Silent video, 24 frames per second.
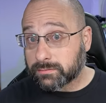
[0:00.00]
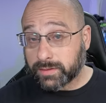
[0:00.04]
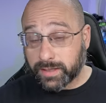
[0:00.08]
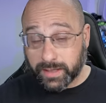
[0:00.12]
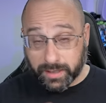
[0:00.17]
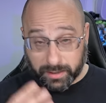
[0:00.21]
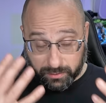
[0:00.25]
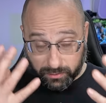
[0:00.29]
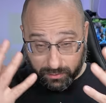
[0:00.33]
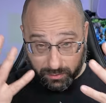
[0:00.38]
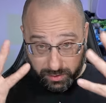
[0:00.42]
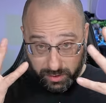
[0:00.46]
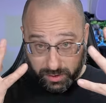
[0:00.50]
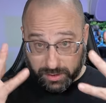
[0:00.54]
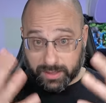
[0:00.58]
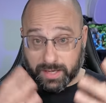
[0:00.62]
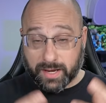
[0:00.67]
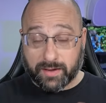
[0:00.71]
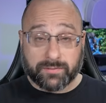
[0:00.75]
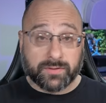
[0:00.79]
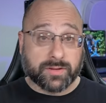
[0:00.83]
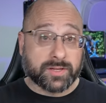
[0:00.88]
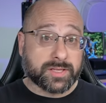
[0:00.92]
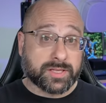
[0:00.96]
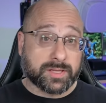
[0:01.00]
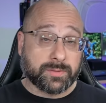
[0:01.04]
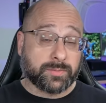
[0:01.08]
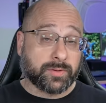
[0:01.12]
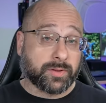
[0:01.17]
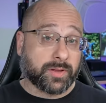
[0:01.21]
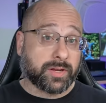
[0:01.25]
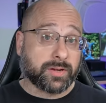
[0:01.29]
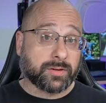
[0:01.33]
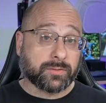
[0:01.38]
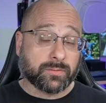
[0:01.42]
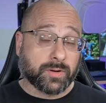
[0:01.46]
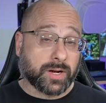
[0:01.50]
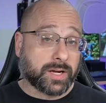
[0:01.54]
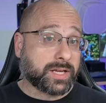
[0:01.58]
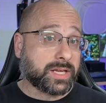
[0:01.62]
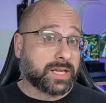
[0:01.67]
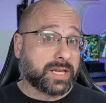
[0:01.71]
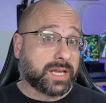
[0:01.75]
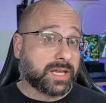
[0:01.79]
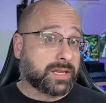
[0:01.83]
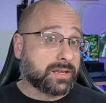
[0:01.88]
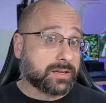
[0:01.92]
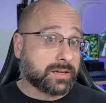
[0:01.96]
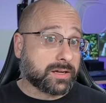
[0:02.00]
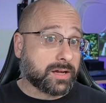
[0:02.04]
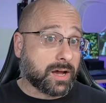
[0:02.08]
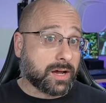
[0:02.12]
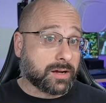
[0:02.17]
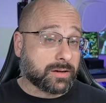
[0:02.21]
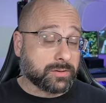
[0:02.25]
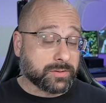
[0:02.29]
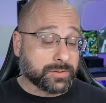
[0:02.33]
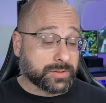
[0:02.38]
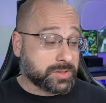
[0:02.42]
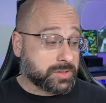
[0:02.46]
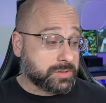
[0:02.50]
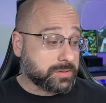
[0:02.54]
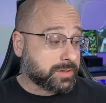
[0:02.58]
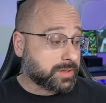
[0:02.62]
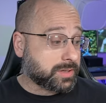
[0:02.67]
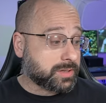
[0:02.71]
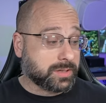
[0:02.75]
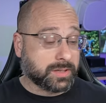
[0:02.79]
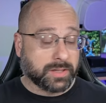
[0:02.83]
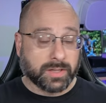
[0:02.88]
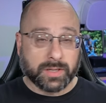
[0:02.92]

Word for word: You could just have the simulator running in the goggles. You could